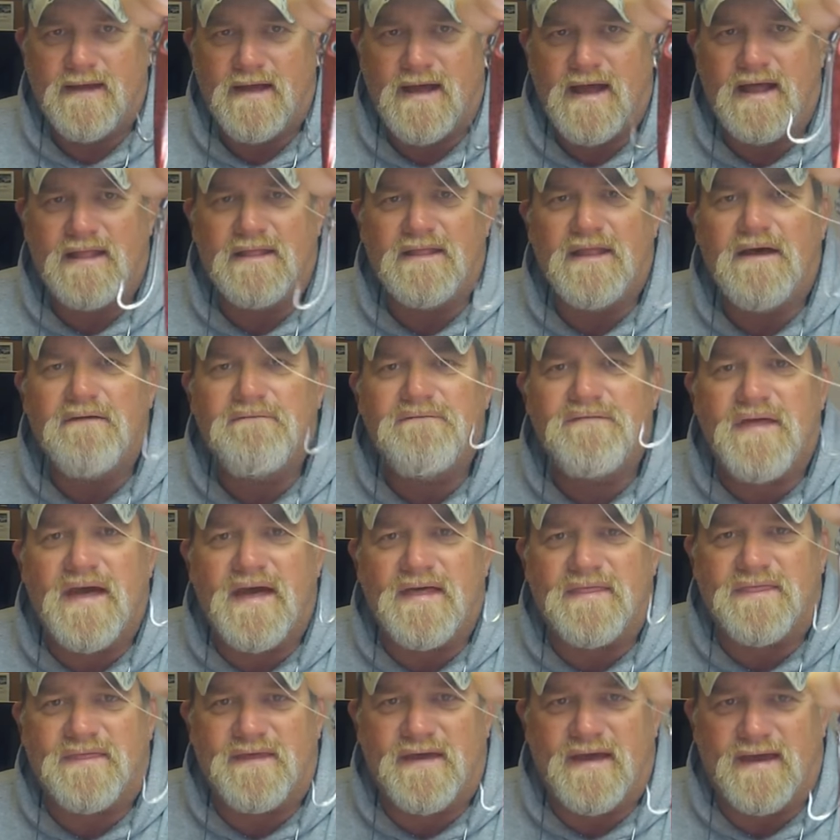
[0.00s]
I love
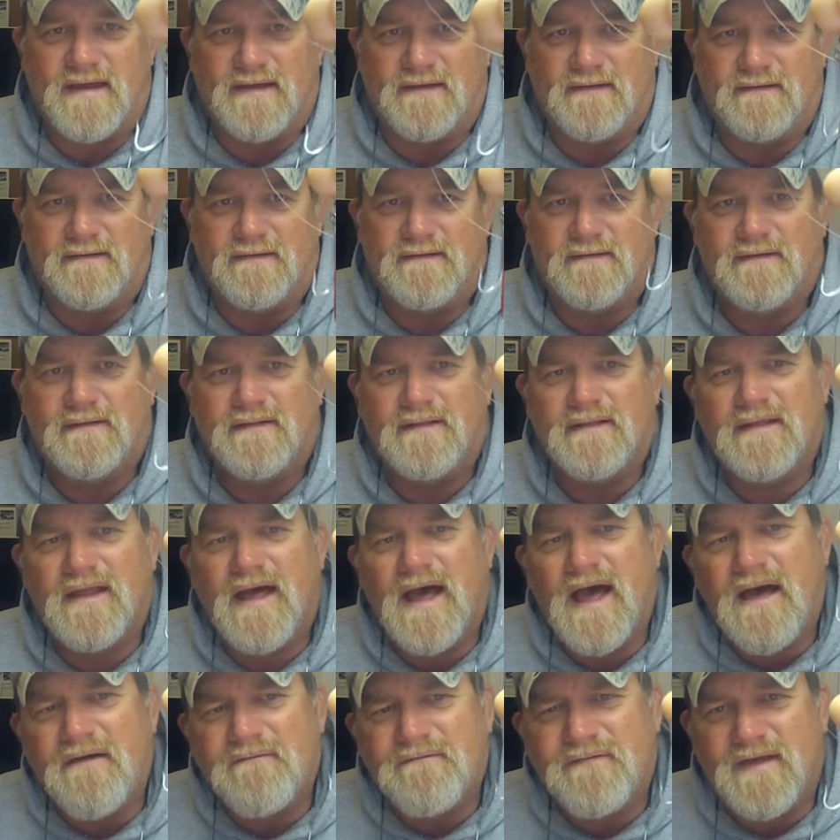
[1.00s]
that thing.
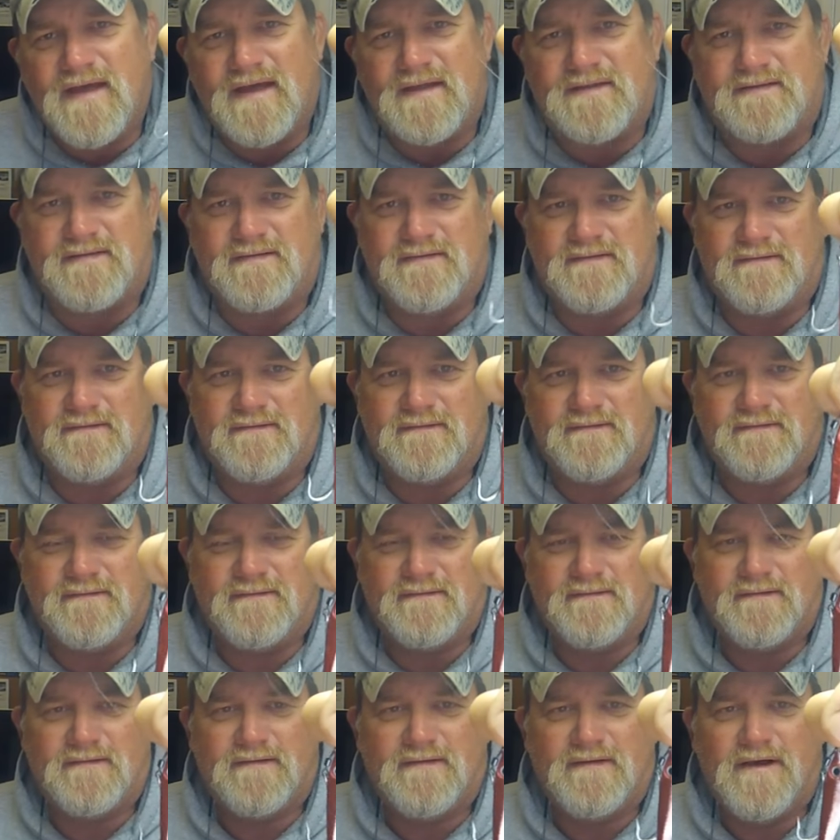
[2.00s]
Love it!
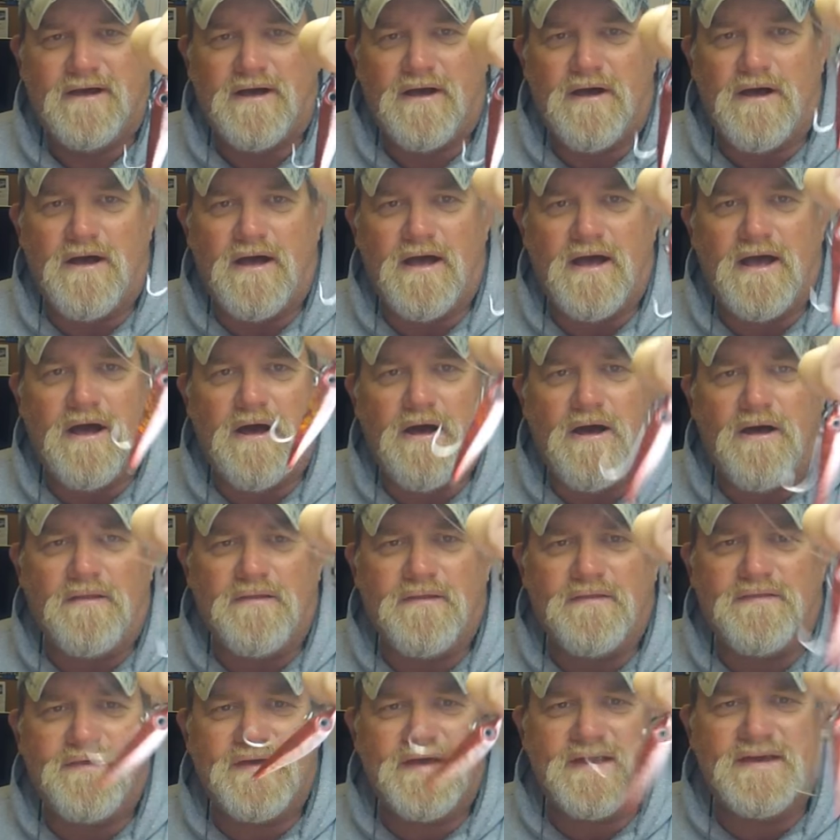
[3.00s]
All
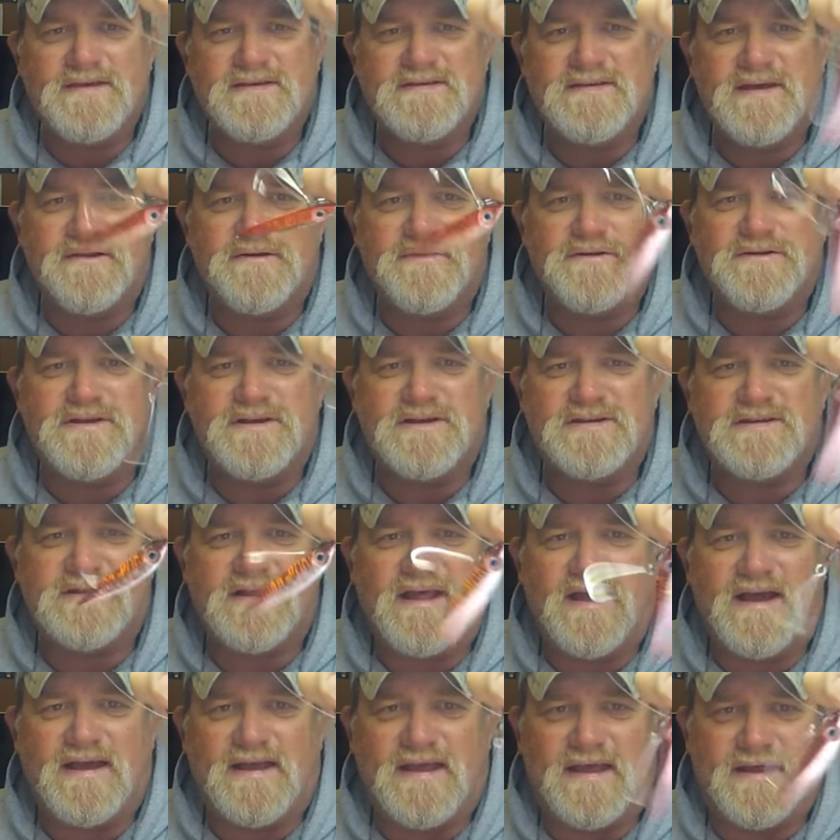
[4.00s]
the things that are just
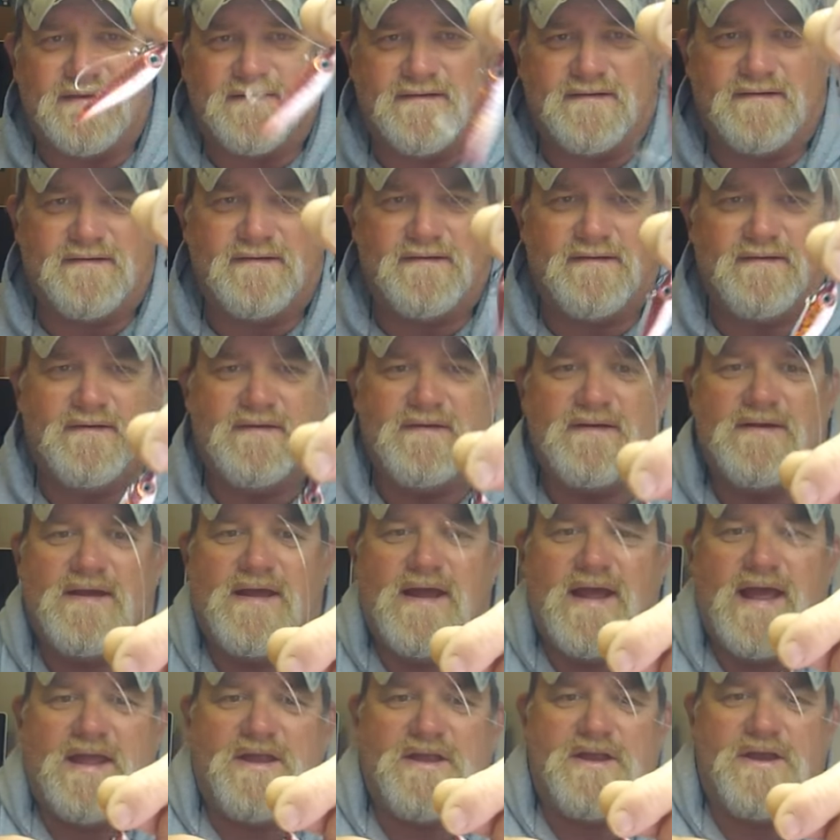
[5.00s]
like it.
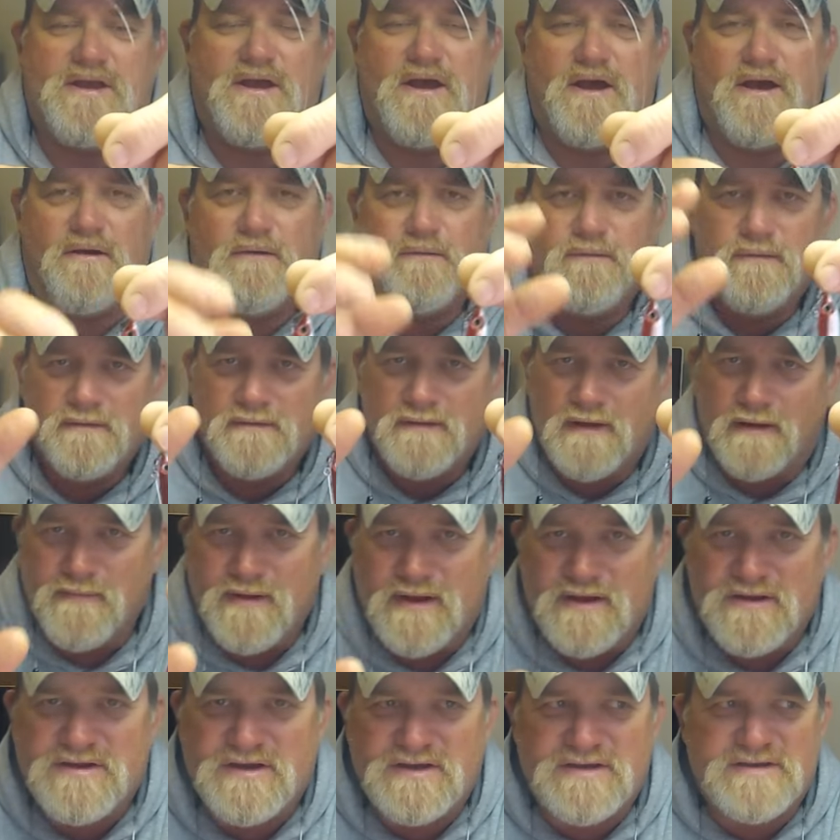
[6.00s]
And you know, I
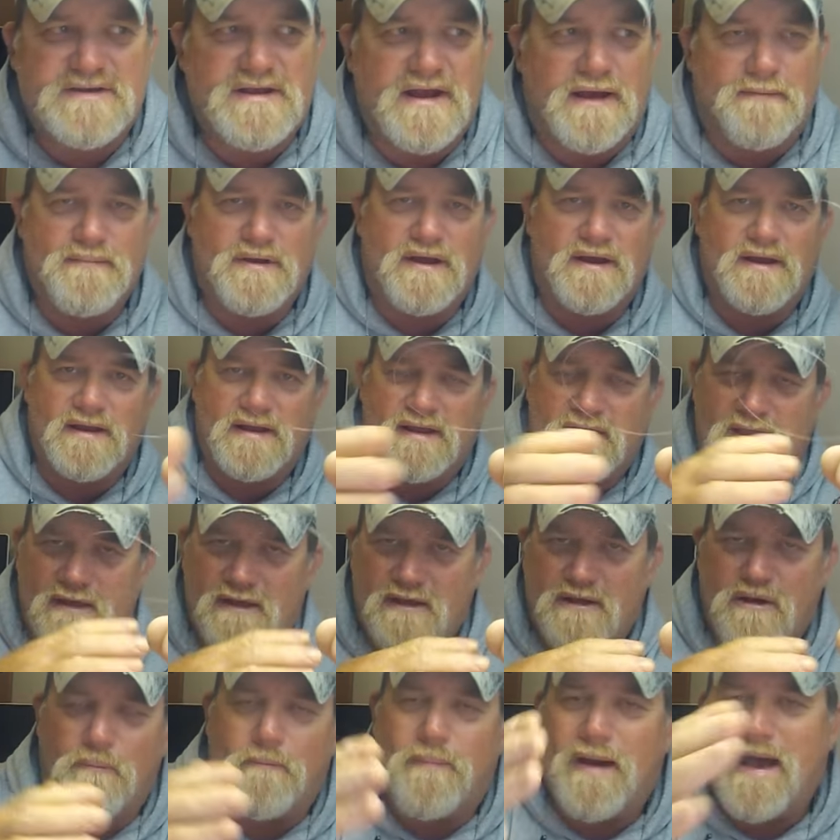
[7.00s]
mean, just, I'm going to
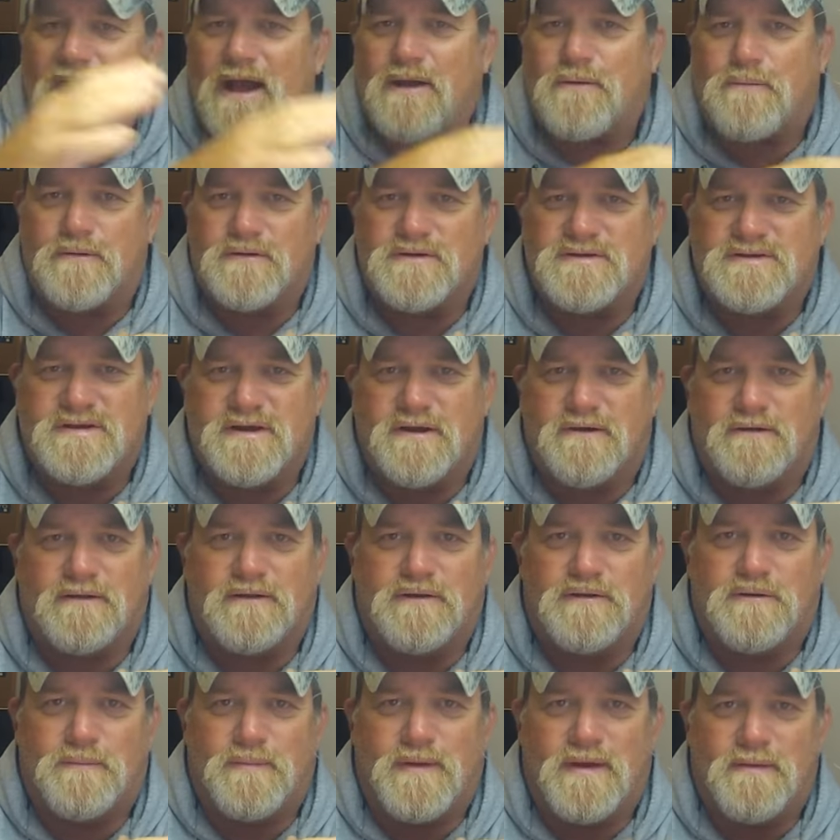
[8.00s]
go backwards here a
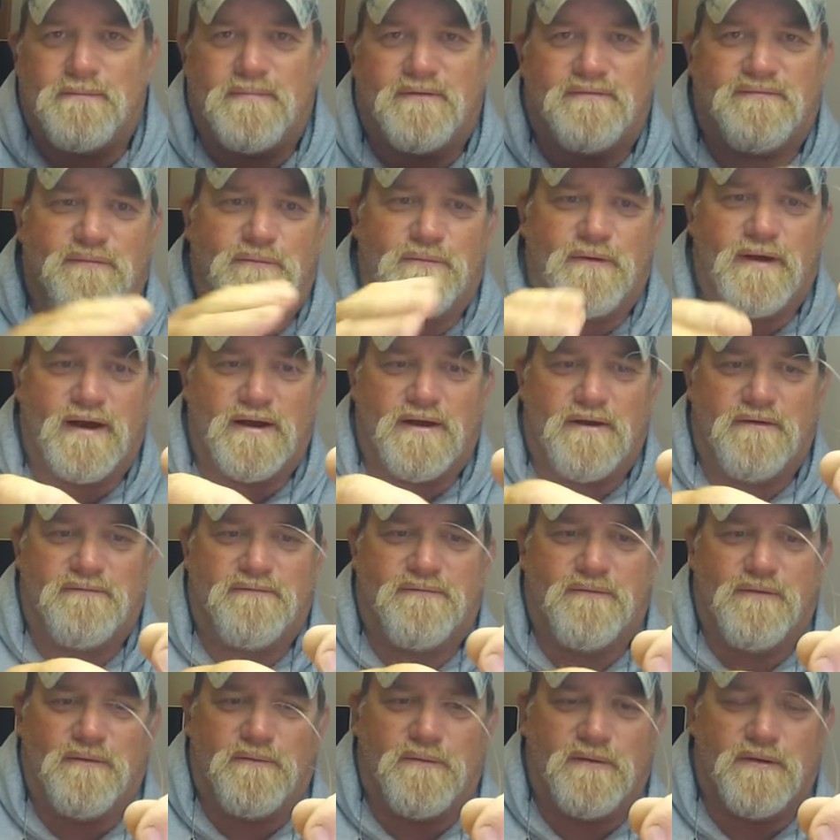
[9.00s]
little bit before I go
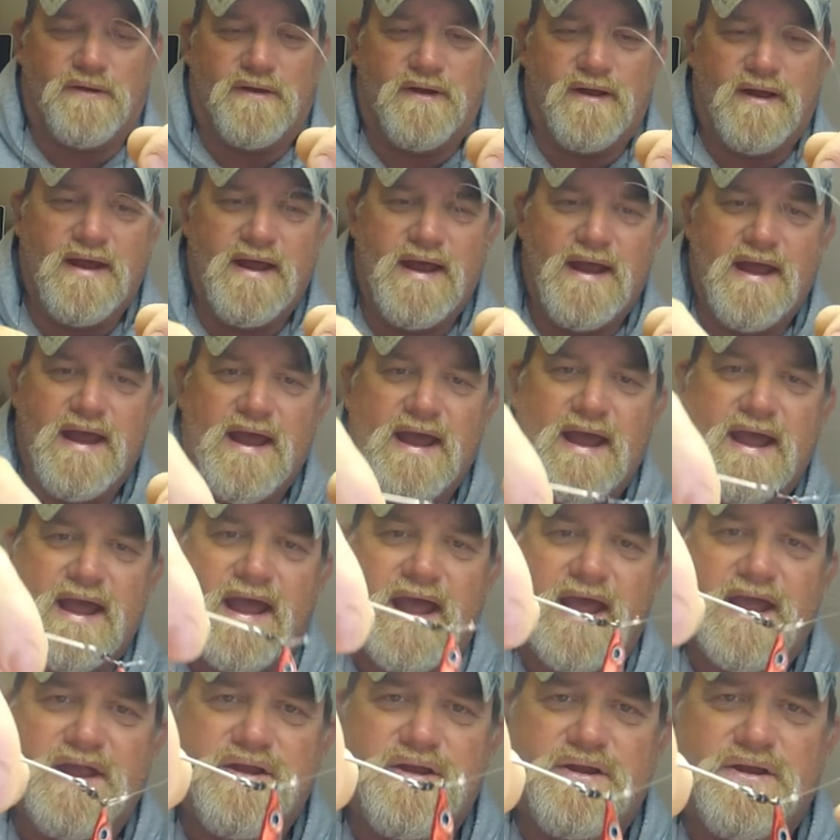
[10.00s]
forward.
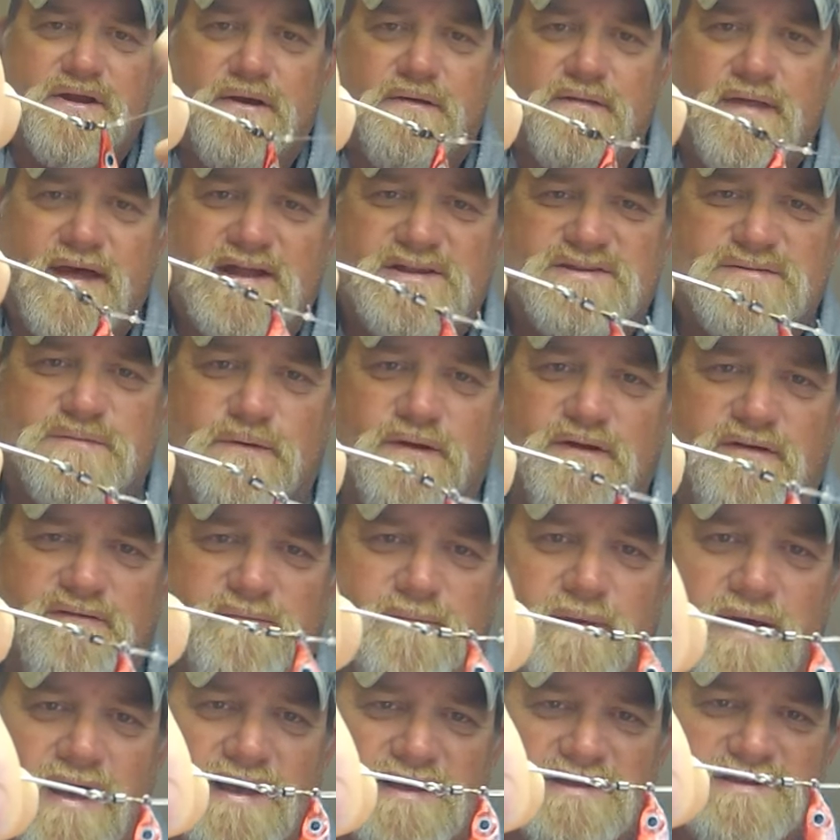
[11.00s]
And you know, that's one of
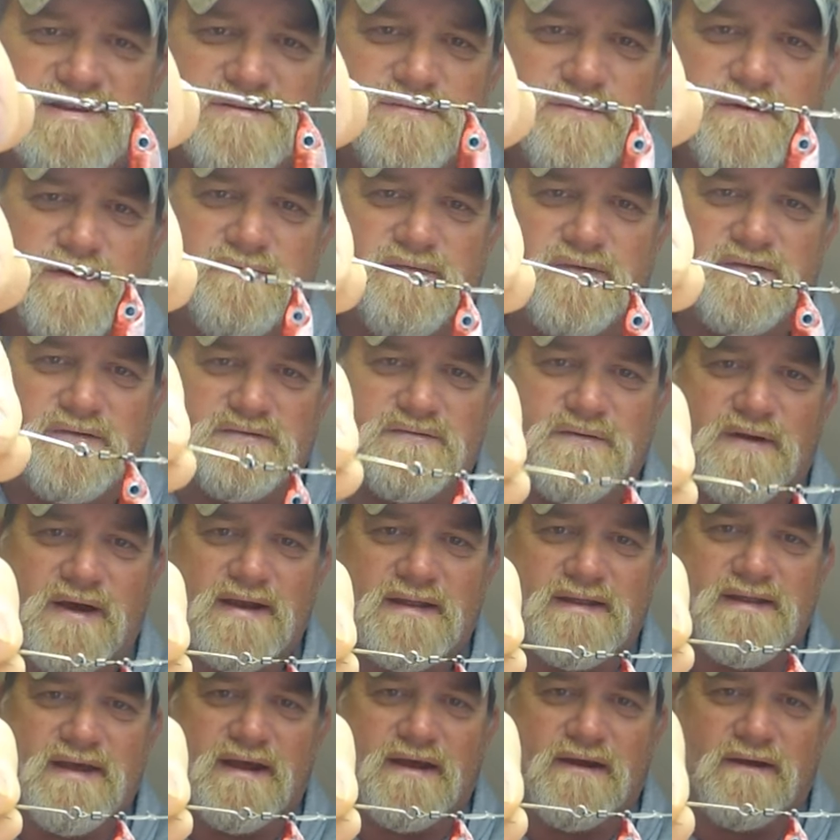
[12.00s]
my swivels
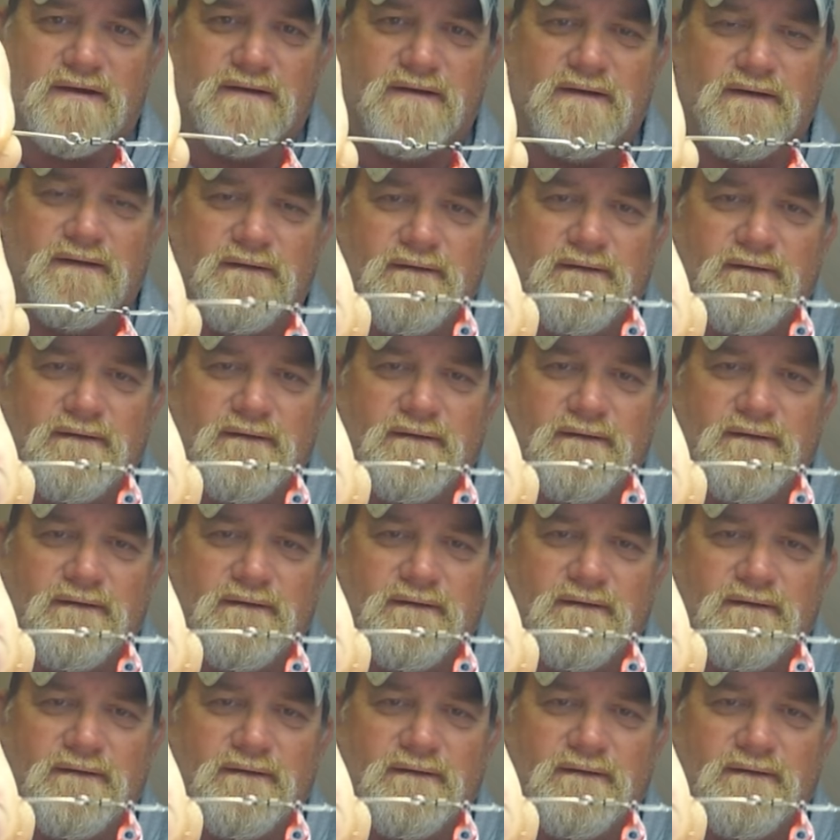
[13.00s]
right there.